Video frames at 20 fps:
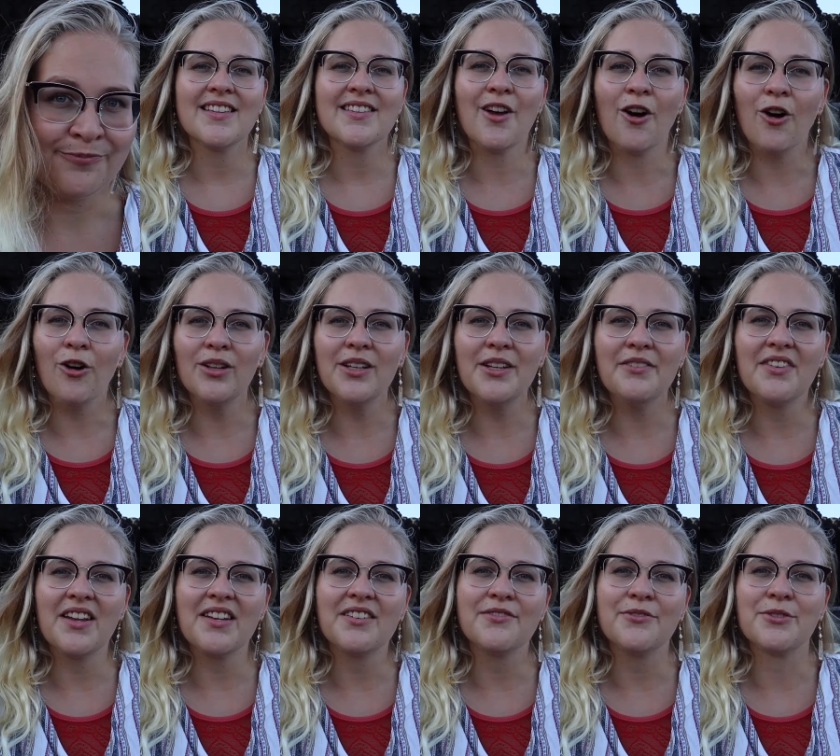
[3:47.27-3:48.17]
The whole
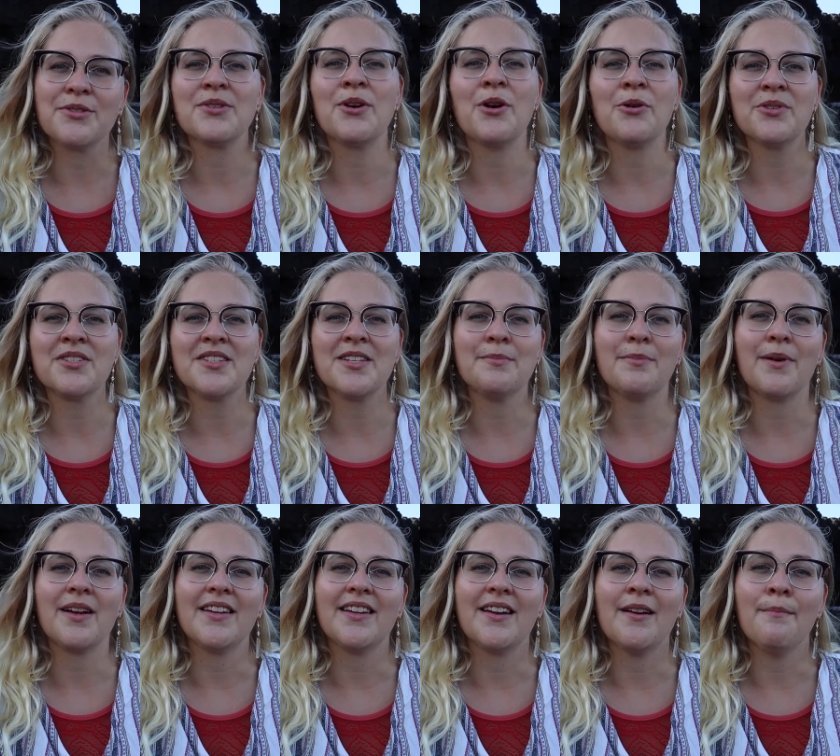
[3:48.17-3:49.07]
event was hosted
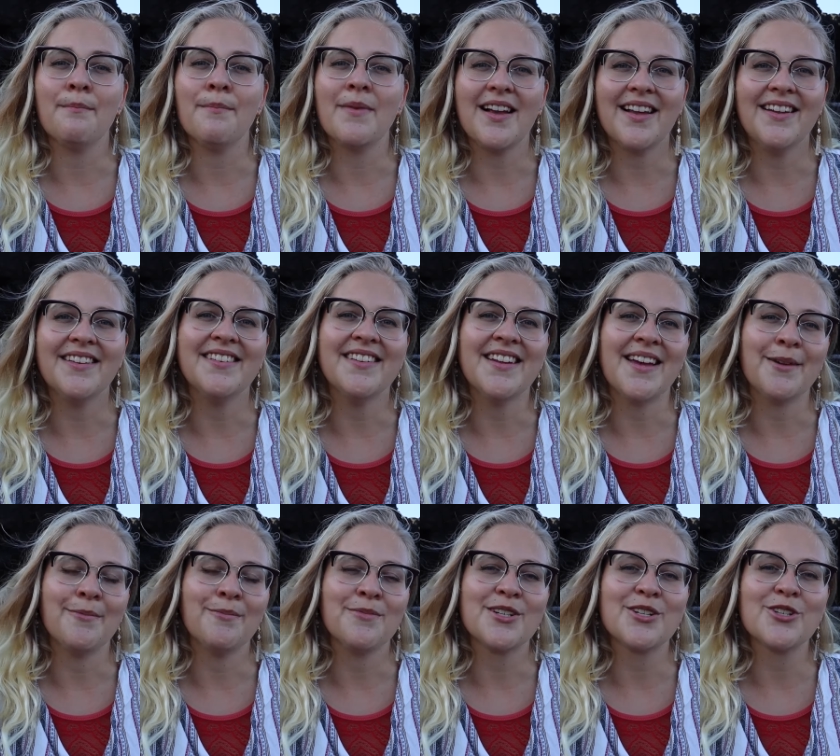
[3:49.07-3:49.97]
by a man
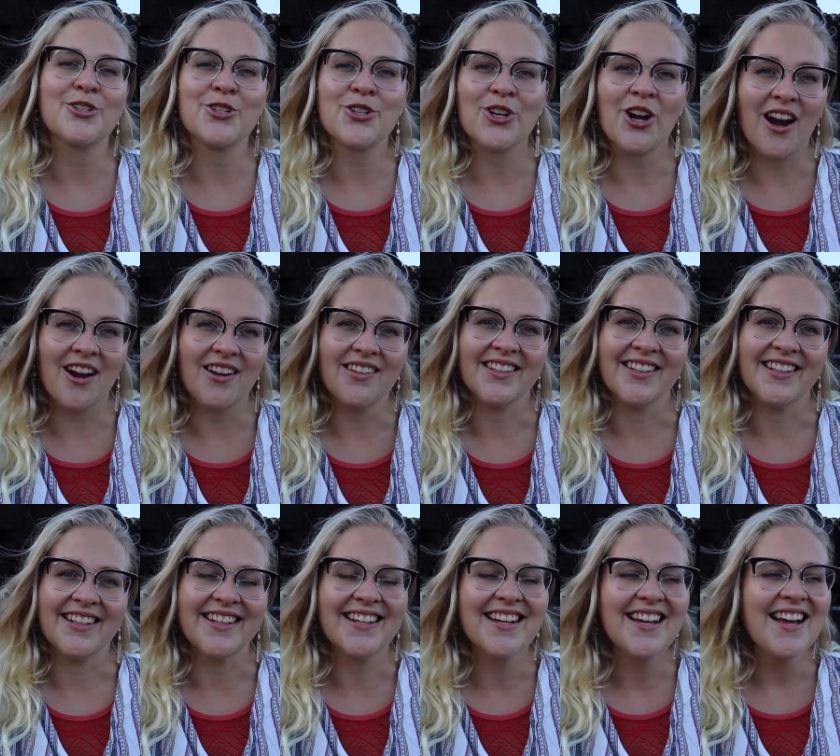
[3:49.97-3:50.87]
named
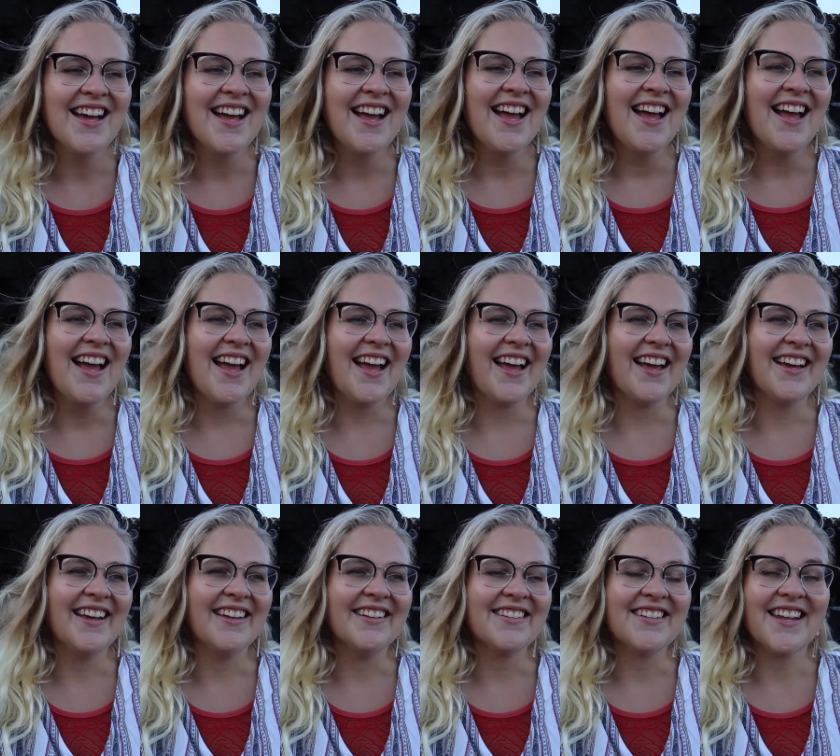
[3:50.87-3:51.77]
Charlie,
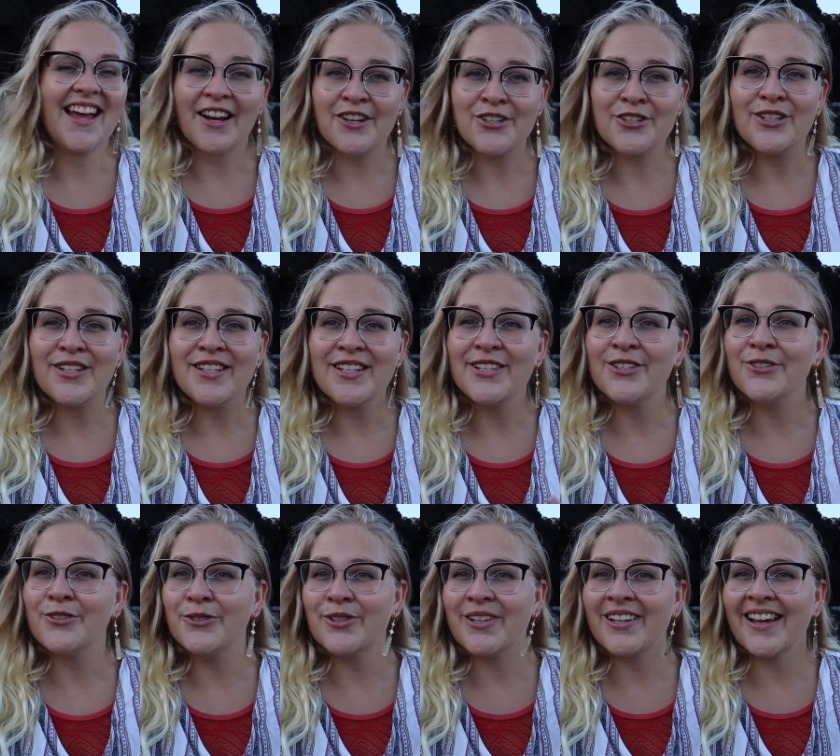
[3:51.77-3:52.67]
and actually
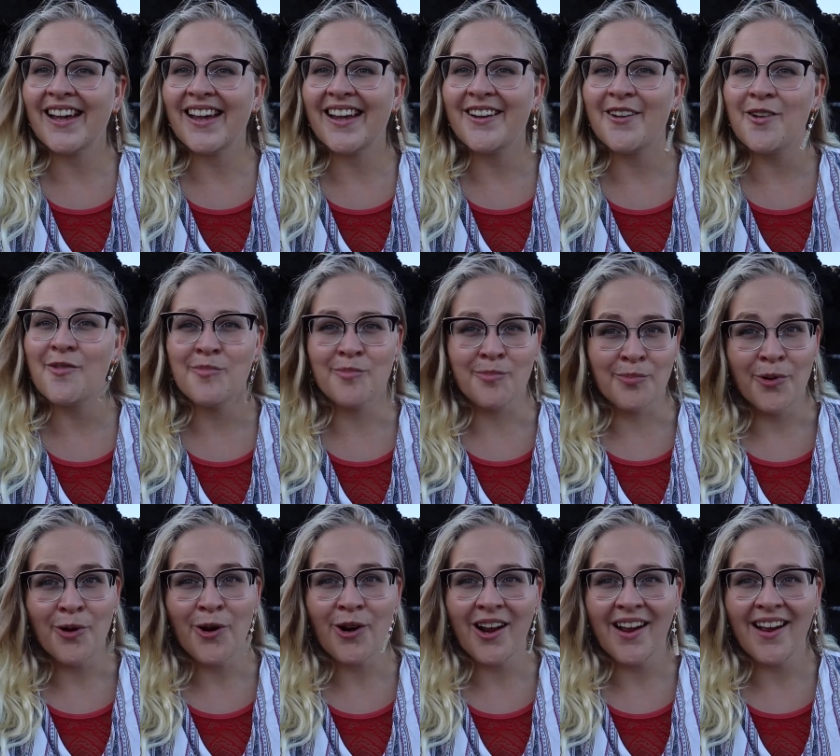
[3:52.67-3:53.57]
you can
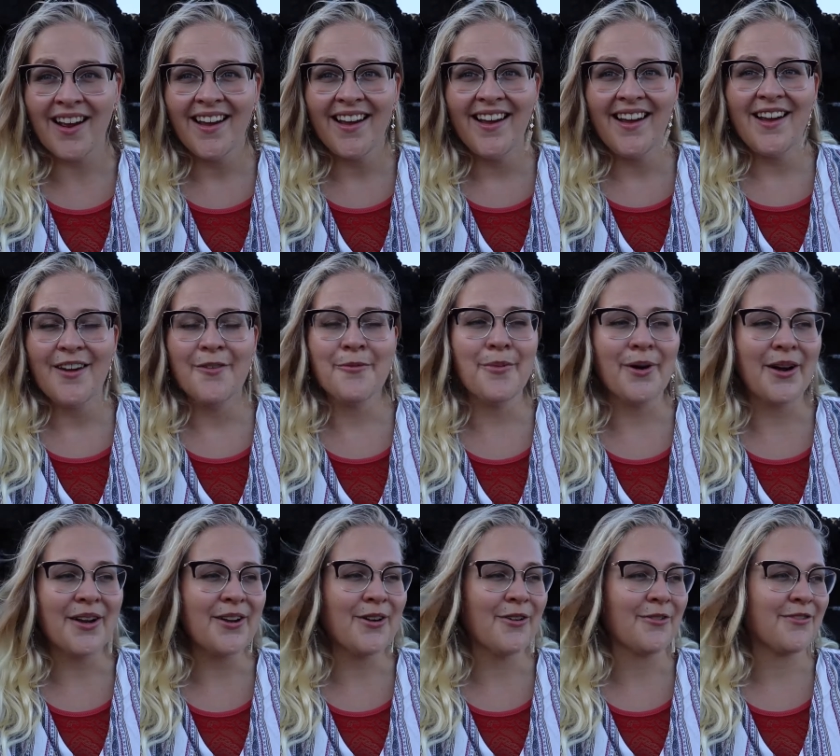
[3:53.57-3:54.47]
book
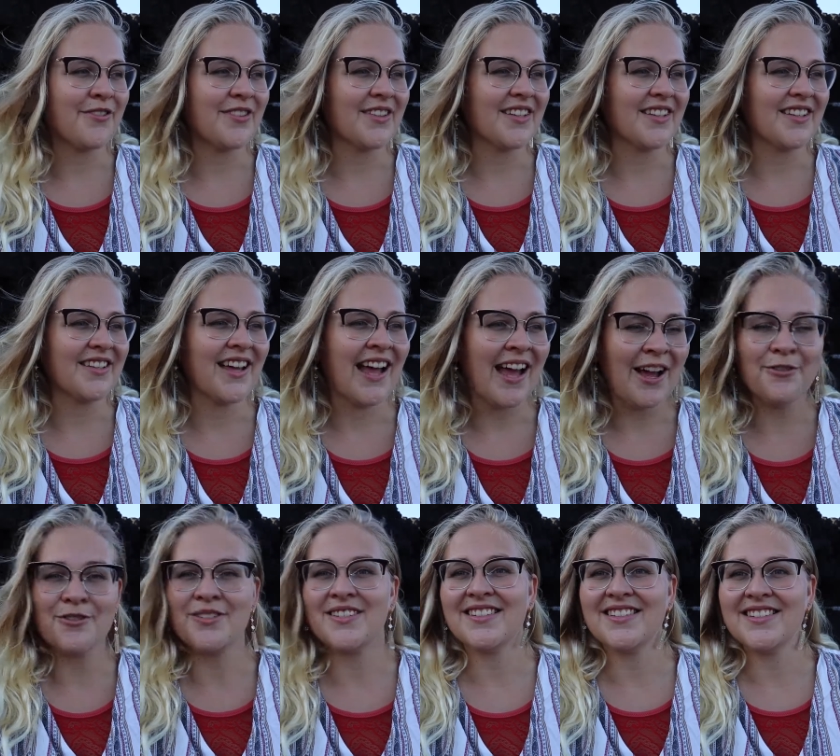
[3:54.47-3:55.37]
one of the
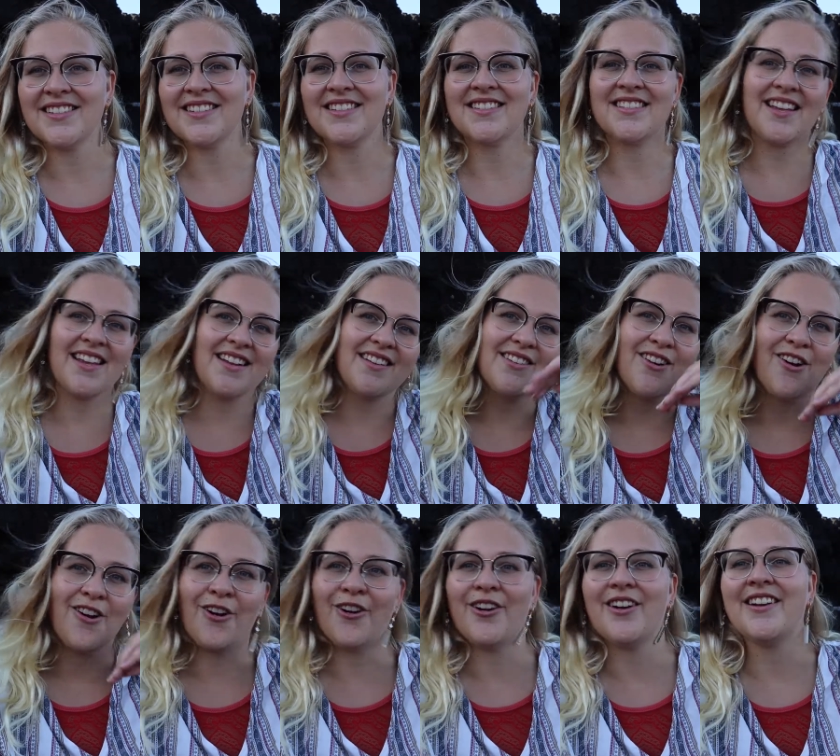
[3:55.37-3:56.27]
houses that
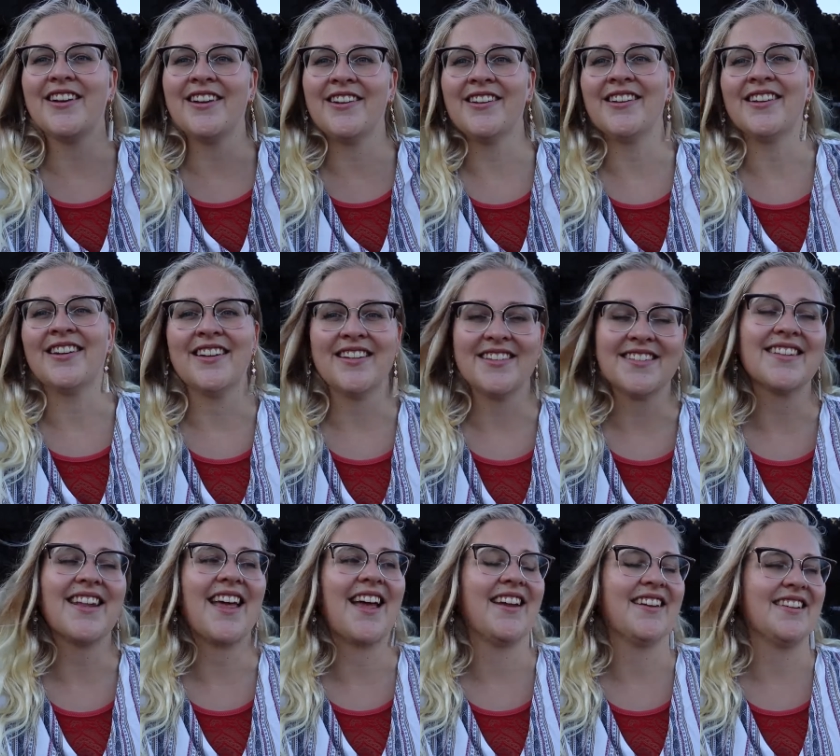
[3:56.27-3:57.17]
are in his
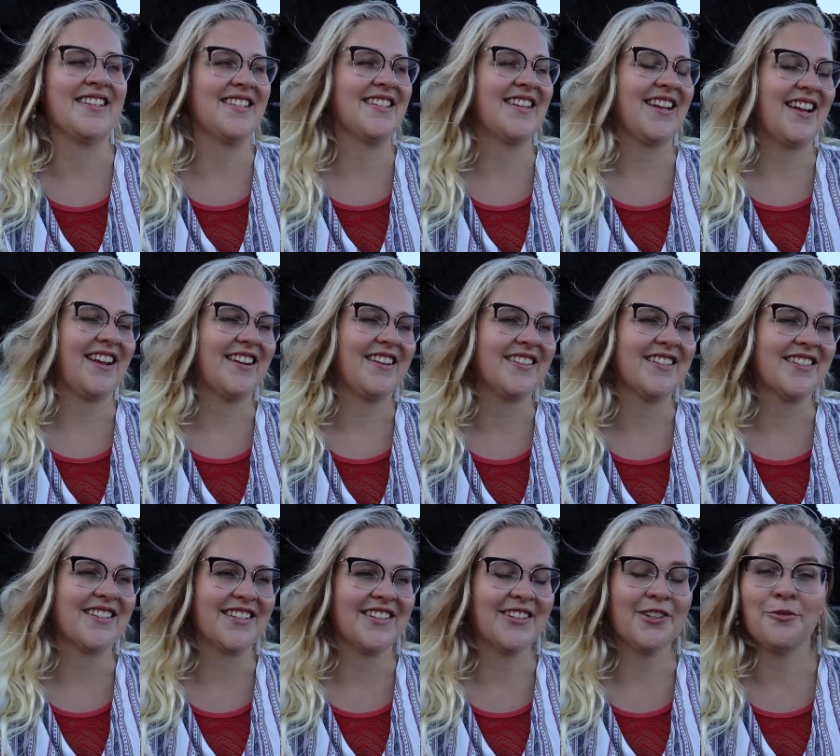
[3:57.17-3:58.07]
land
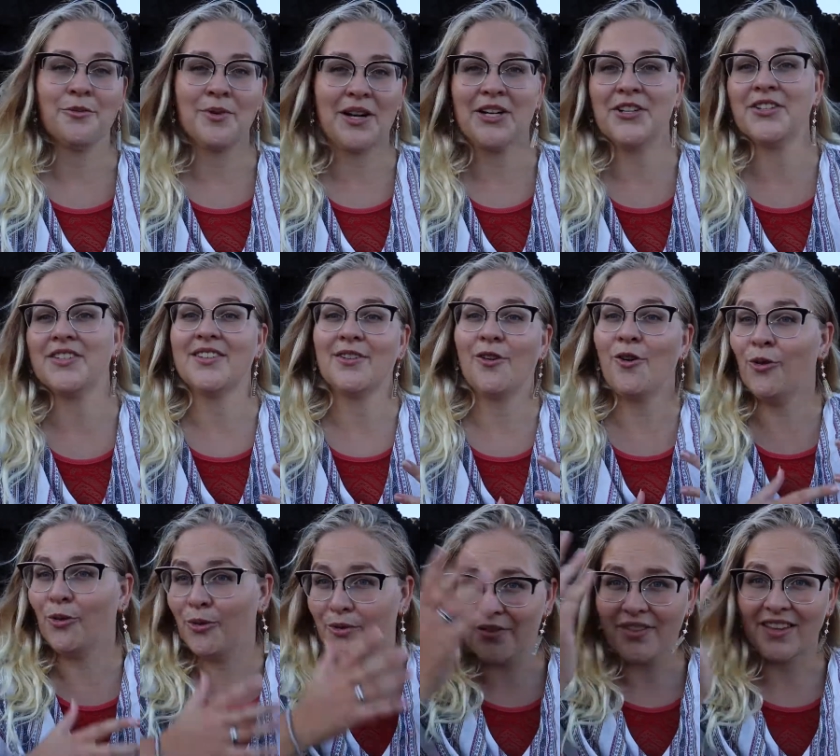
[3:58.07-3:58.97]
and uh, where the
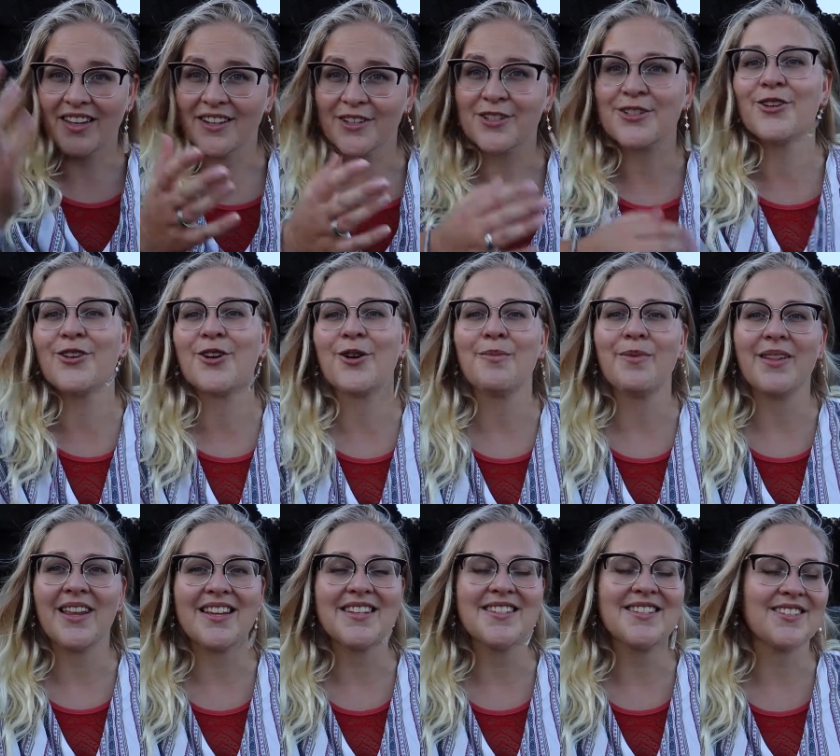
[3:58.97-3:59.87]
whole thing took
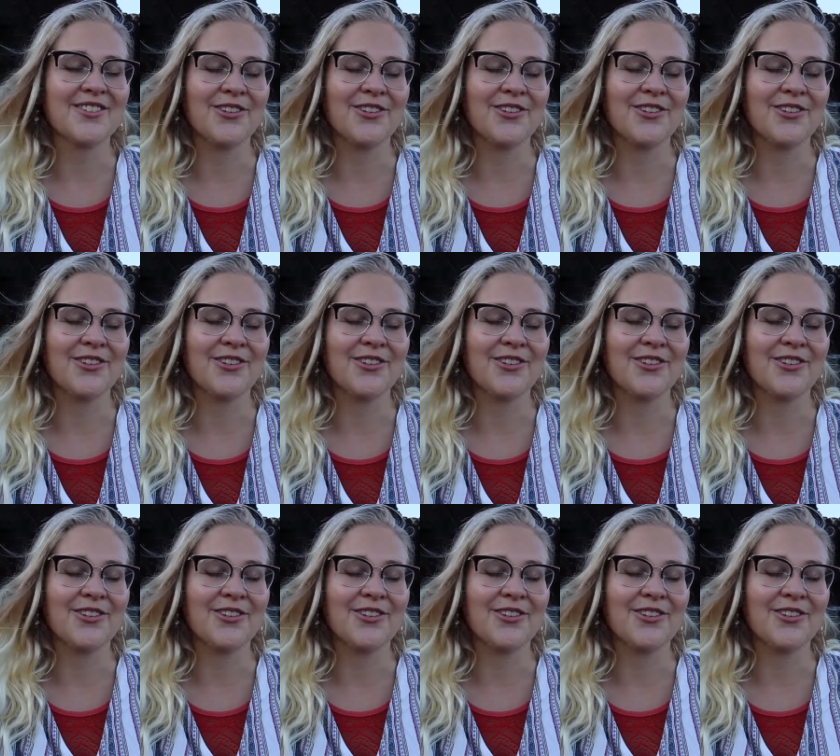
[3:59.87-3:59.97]
place.